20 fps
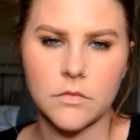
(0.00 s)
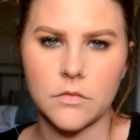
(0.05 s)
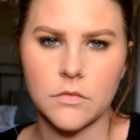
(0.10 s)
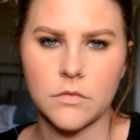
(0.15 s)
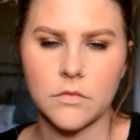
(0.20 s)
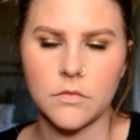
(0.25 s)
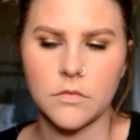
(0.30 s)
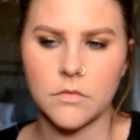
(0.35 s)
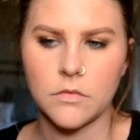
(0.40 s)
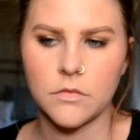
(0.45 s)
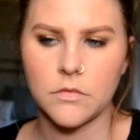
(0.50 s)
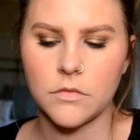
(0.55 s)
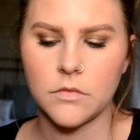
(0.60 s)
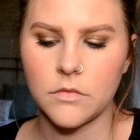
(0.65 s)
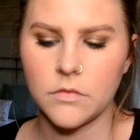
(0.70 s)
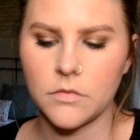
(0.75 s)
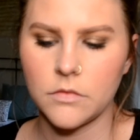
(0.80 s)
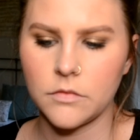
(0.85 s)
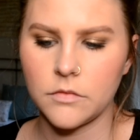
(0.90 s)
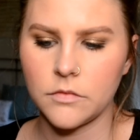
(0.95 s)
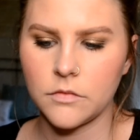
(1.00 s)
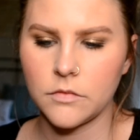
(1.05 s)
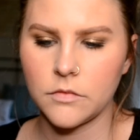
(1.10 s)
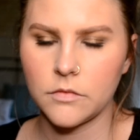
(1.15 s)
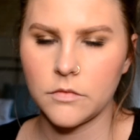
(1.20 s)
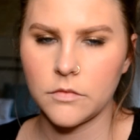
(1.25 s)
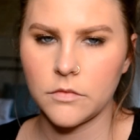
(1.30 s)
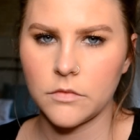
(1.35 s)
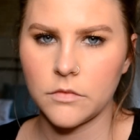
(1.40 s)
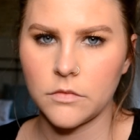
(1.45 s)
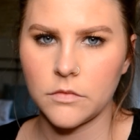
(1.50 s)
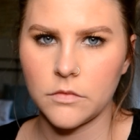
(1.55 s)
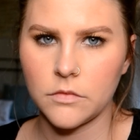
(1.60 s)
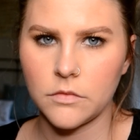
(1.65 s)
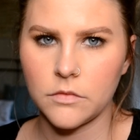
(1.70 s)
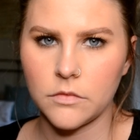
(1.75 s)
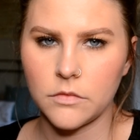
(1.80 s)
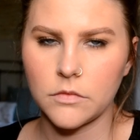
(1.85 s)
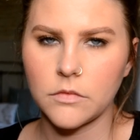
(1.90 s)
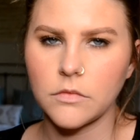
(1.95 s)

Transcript: (silence)